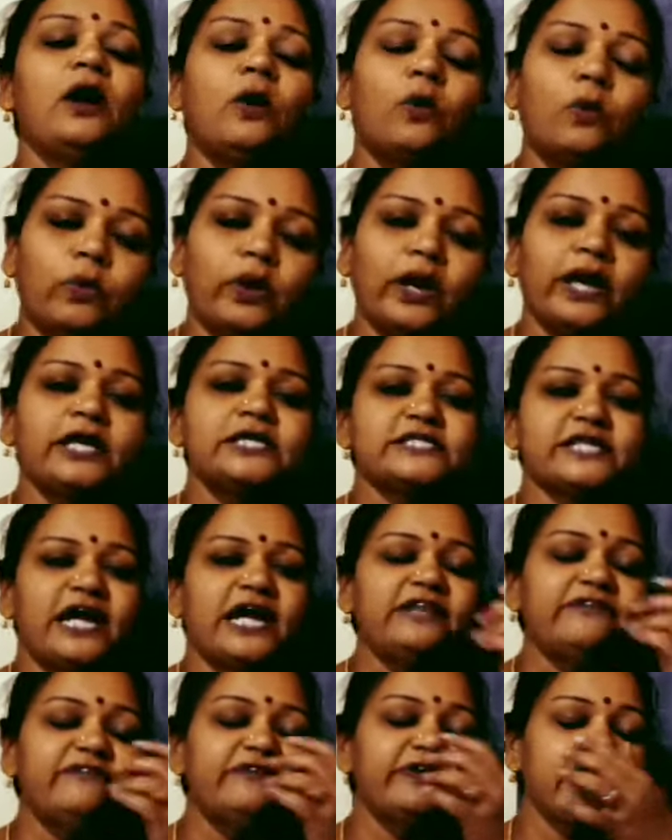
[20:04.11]
Why?
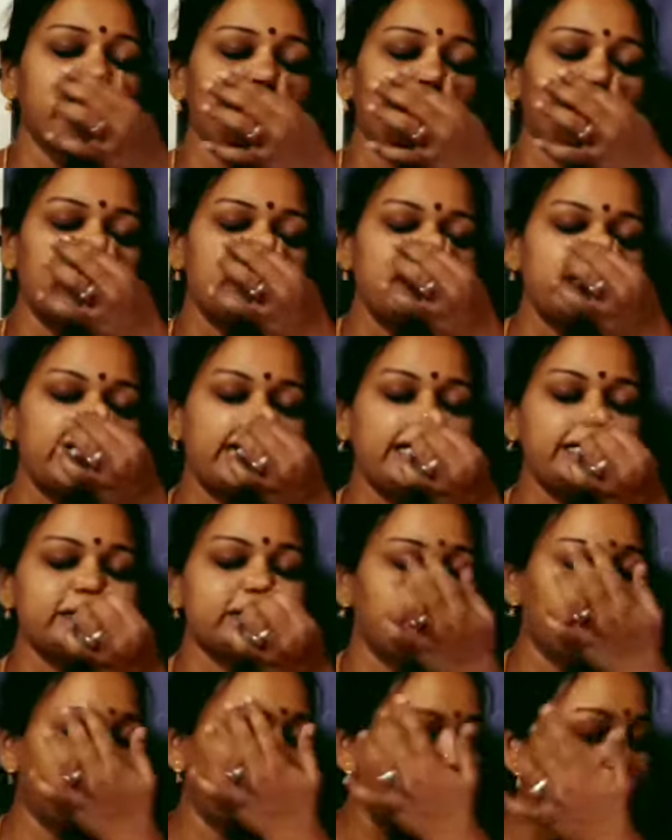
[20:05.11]
Scientifically, what is the
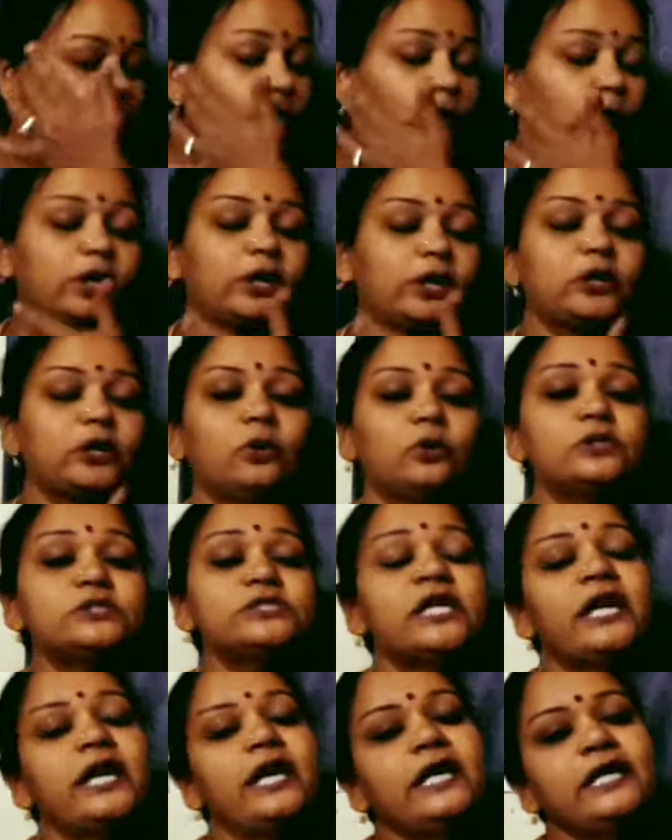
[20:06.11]
reason? Why do woolen clothes
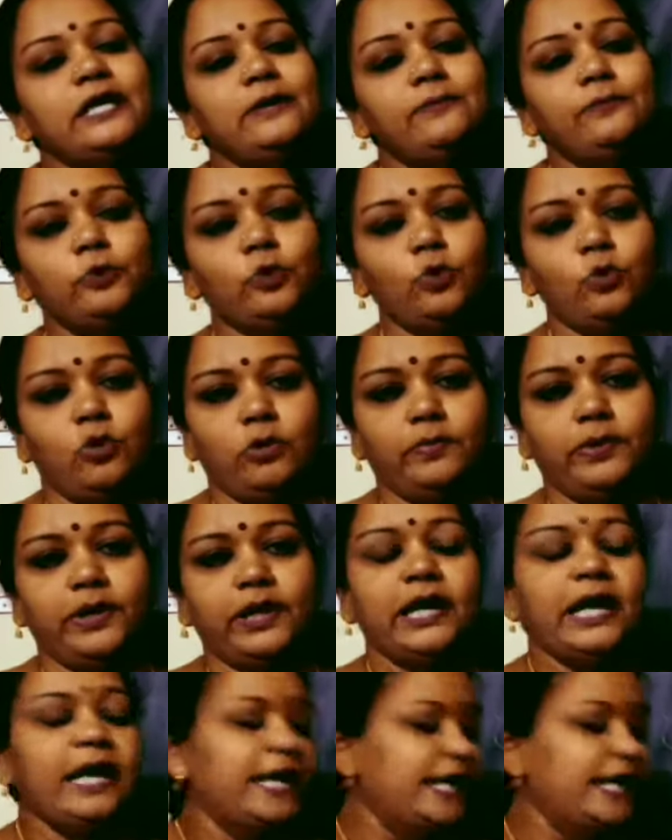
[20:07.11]
keep you warmer?